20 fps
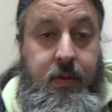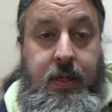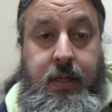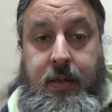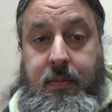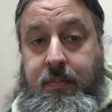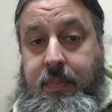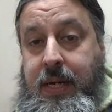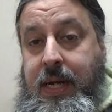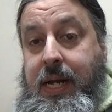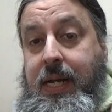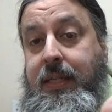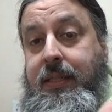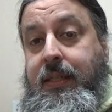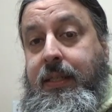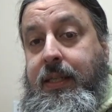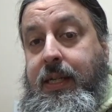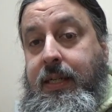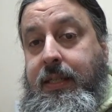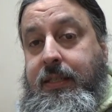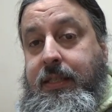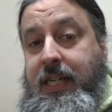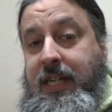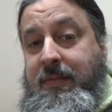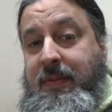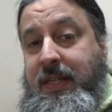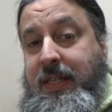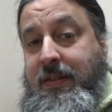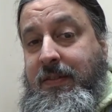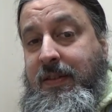welcome back to the next
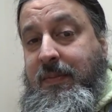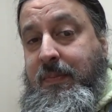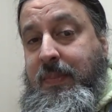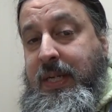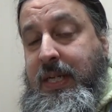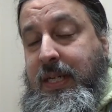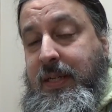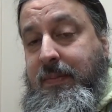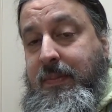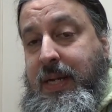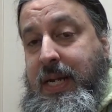segment of Big